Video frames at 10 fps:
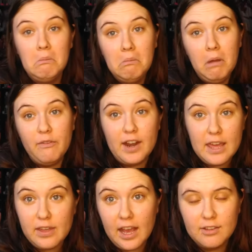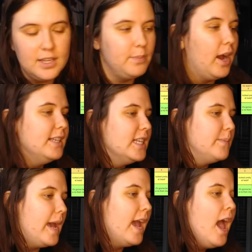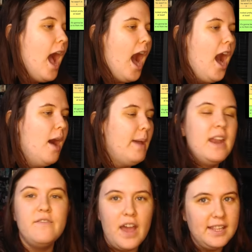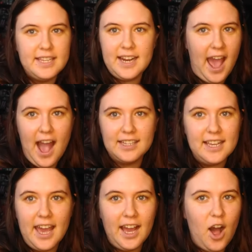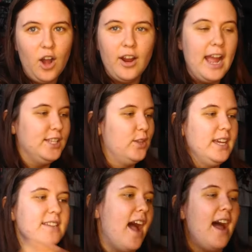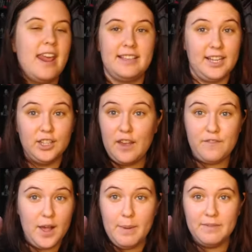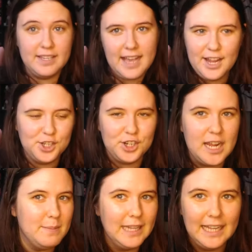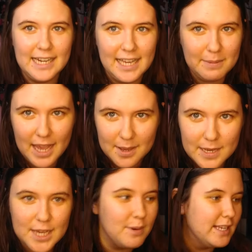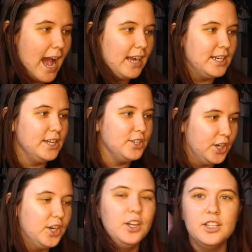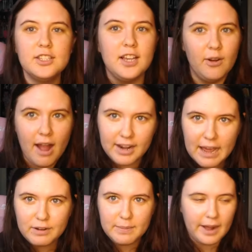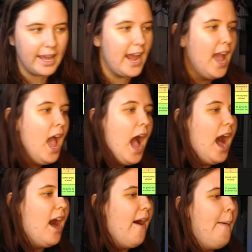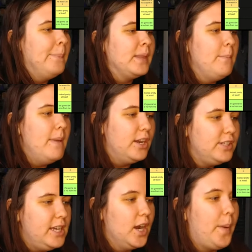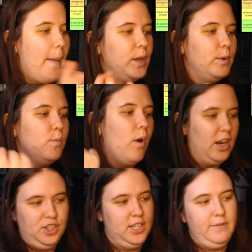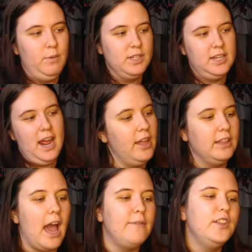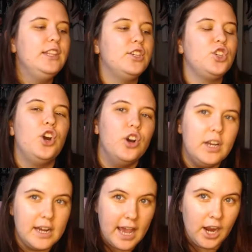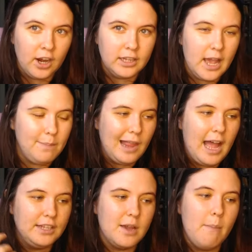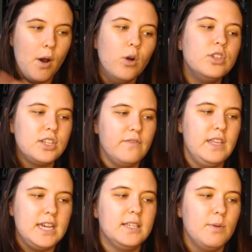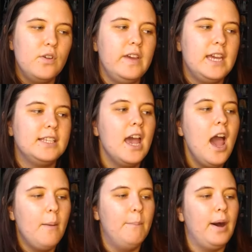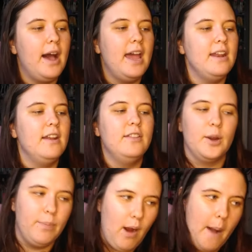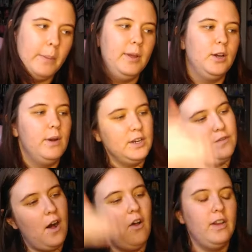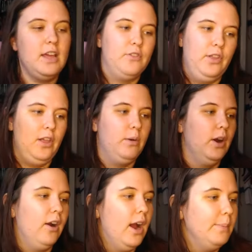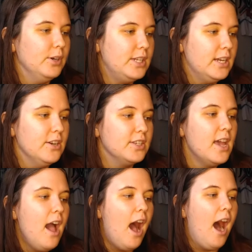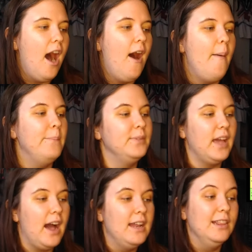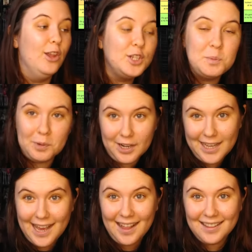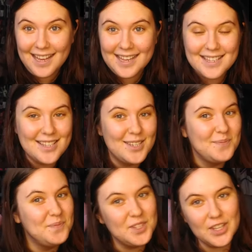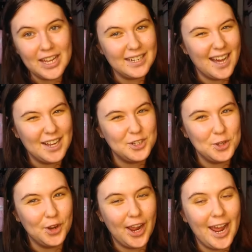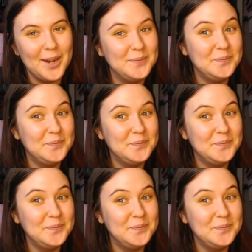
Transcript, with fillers: if anything else surprises me. Um, invented acting. All right, so like not necessarily film of the century, but like Nikki Baby was acting circles around everybody. Um, middle tier, probably wouldn't watch this if he wasn't in it. Like I feel like this could inherently apply to most of these movies, but they're probably going to fall in either the lower or upper tiers. Um, got Looked Pretty at least, so like not too great.